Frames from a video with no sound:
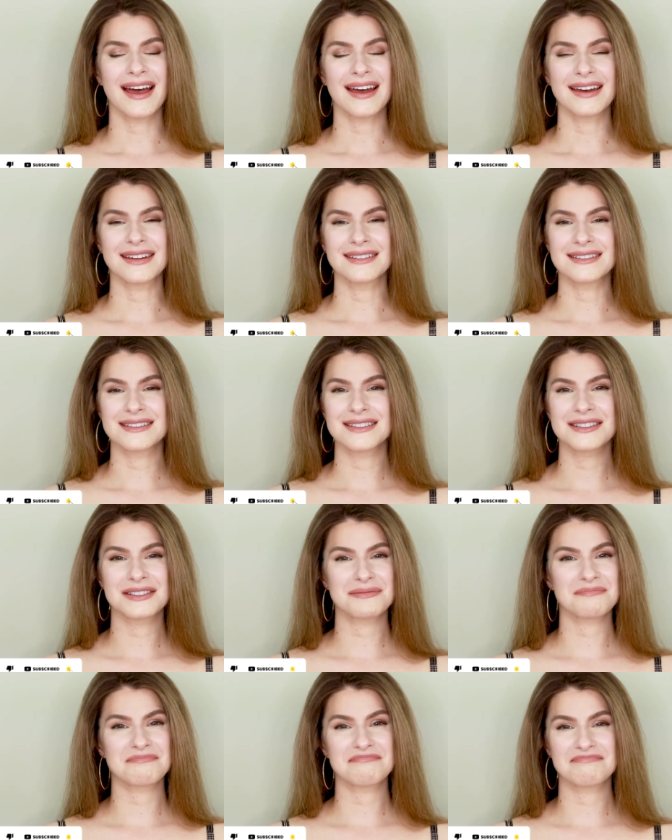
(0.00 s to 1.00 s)

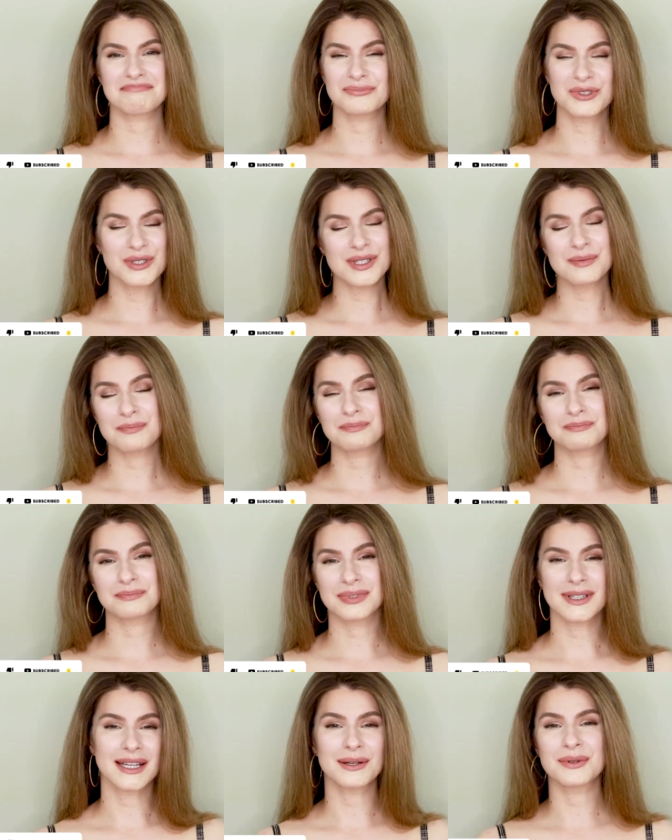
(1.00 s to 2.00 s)
and we'll just
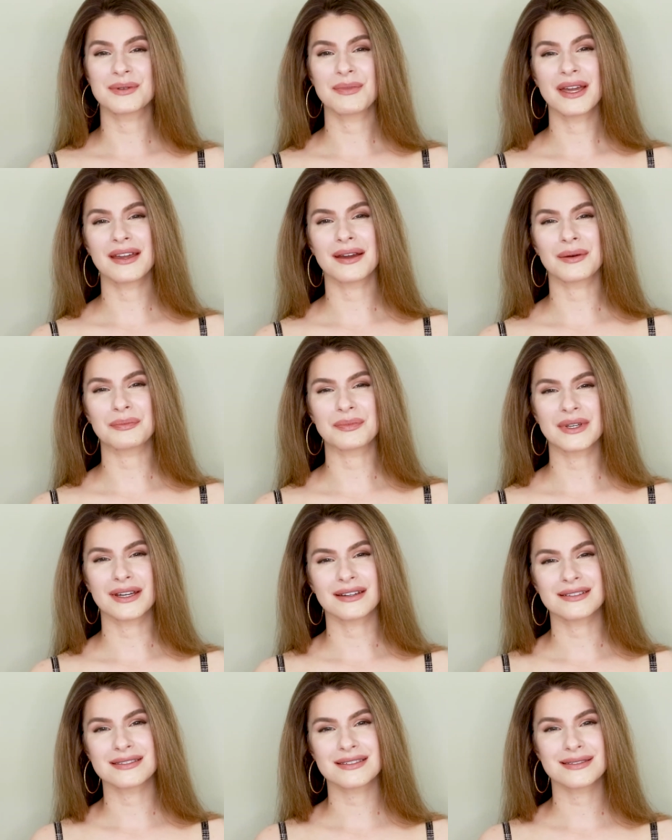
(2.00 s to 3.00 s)
play with makeup
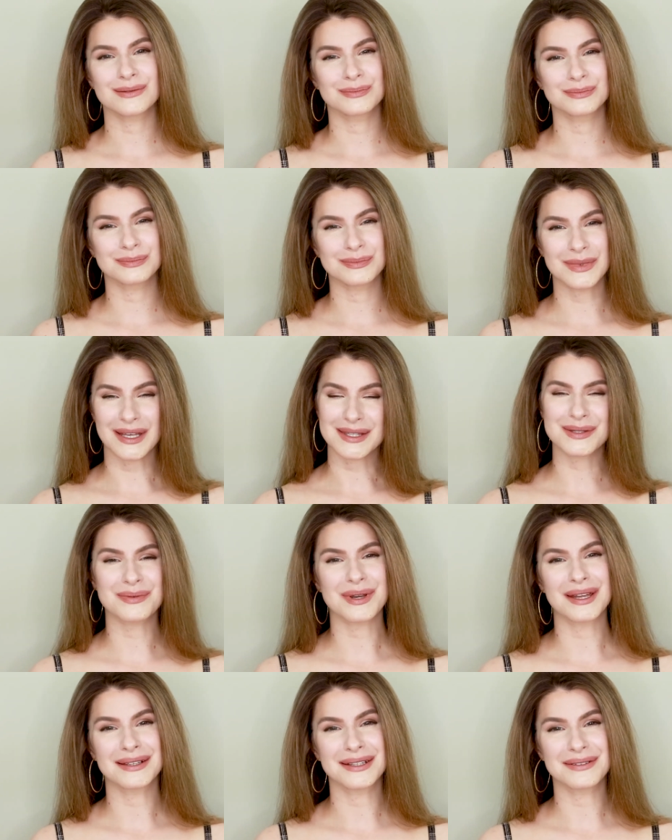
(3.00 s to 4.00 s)
because that's
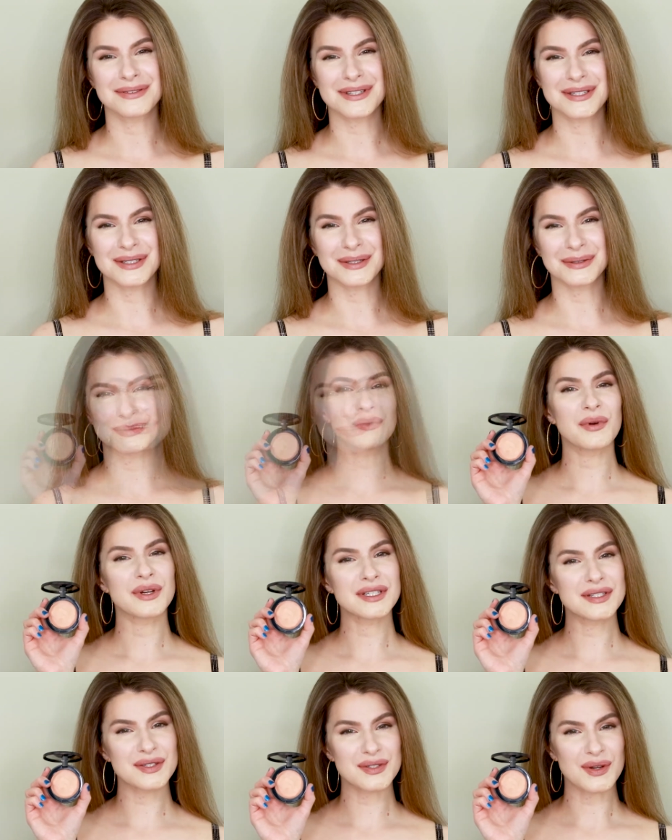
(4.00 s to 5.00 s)
what I love to do. I'm
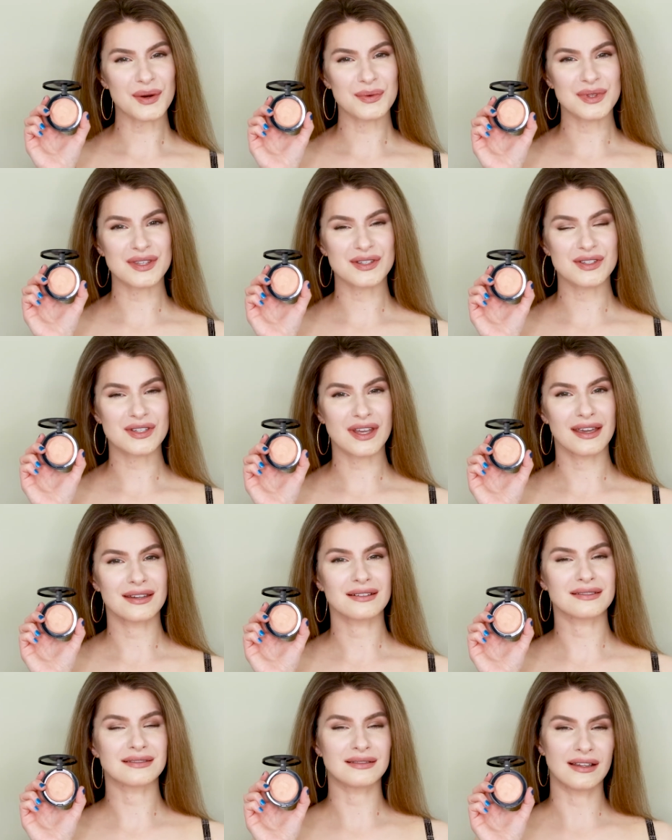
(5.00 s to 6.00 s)
going to start with the
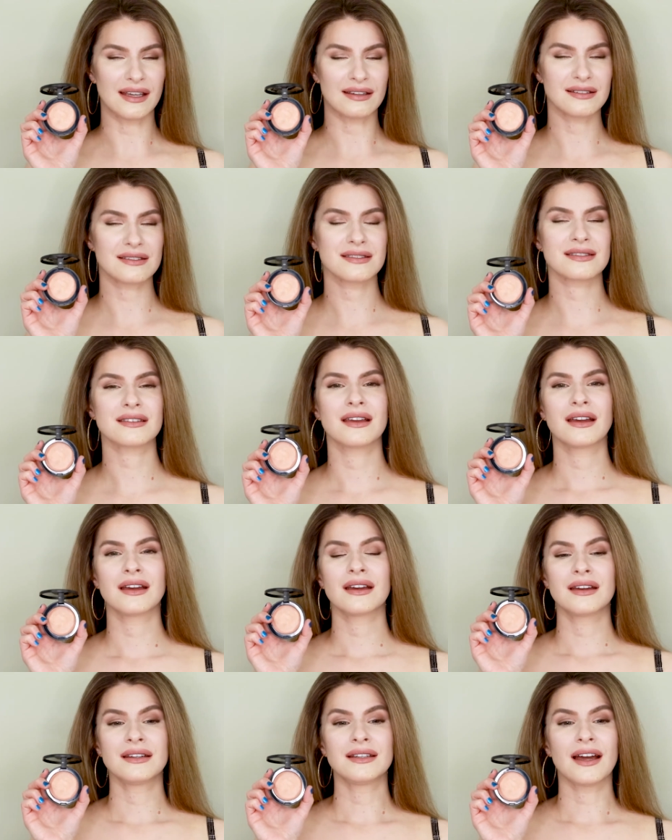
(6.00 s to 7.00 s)
shade Lynx.
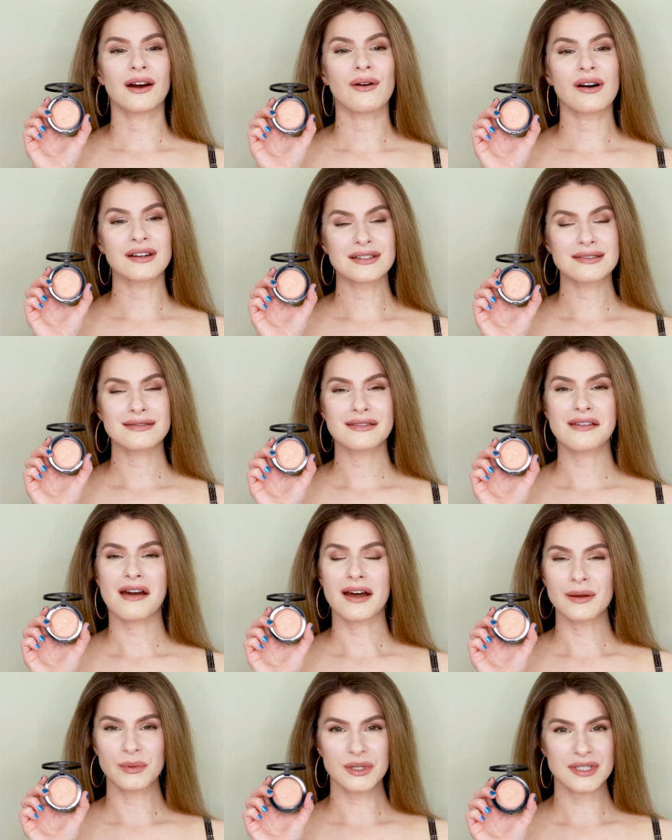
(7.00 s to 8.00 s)
Now, honestly,
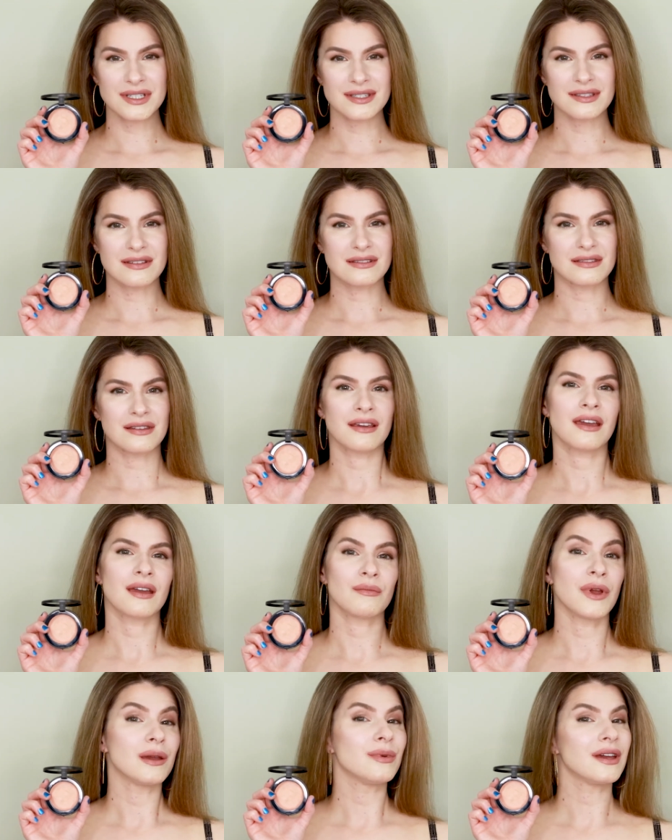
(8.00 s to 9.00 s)
I purchased this
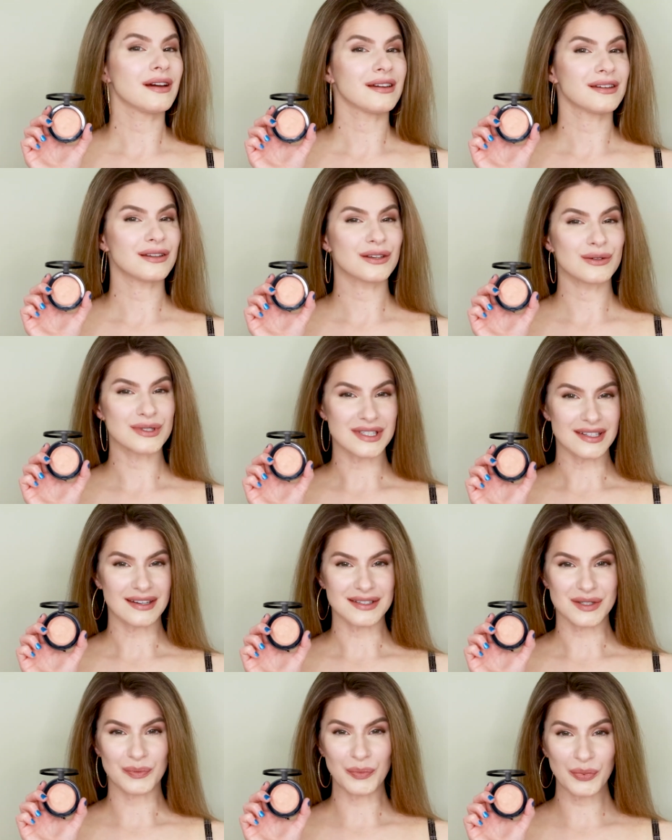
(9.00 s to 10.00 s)
thinking maybe I could use it
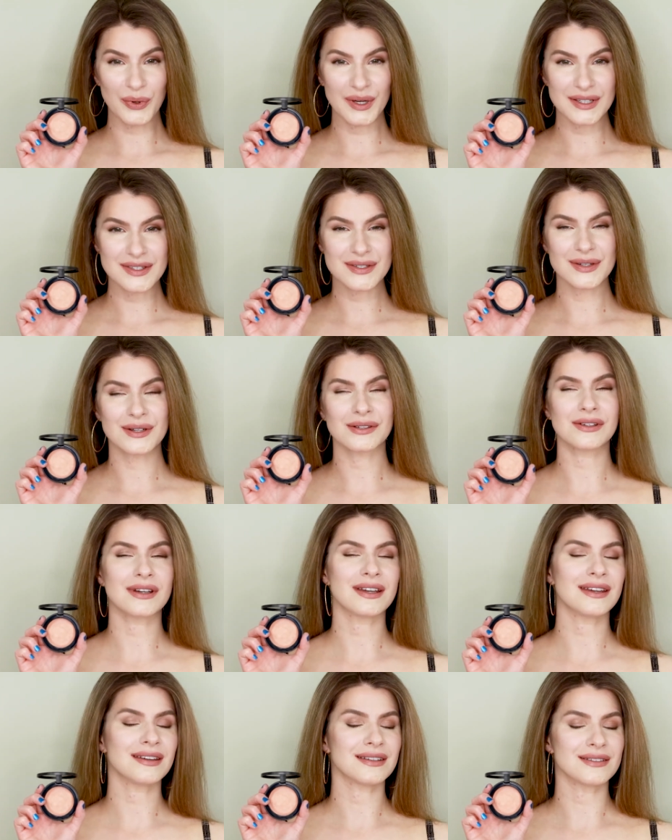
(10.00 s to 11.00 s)
as a
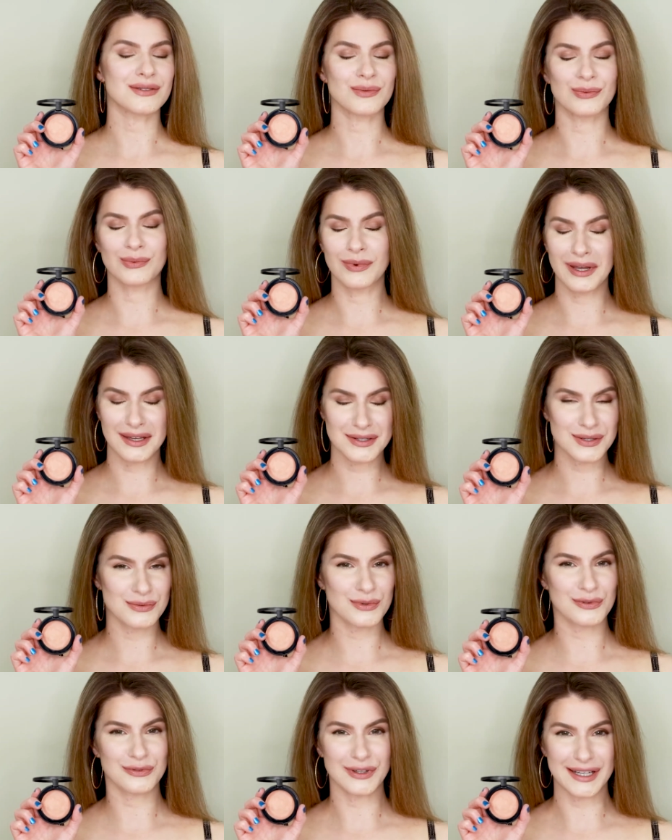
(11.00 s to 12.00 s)
bronzer. It is way too
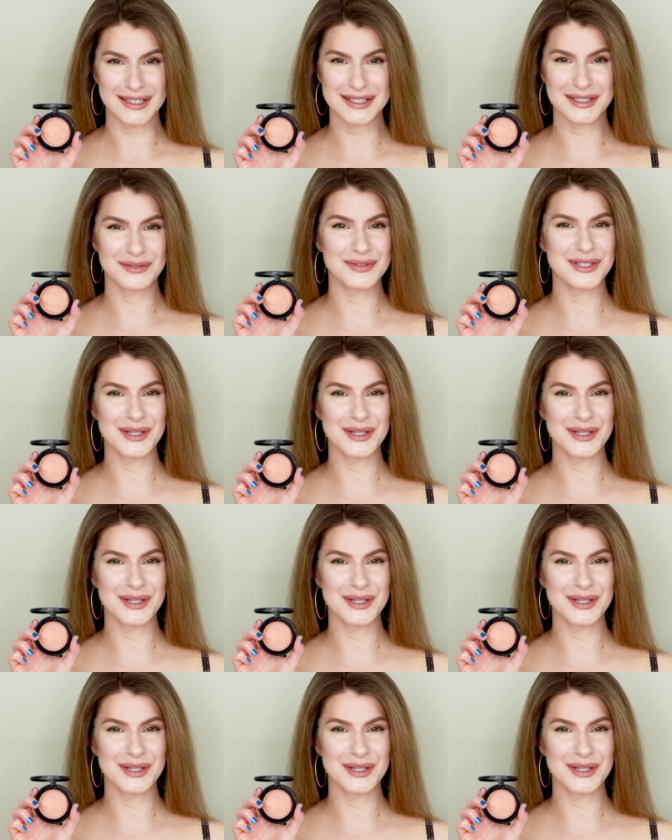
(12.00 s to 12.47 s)
reflective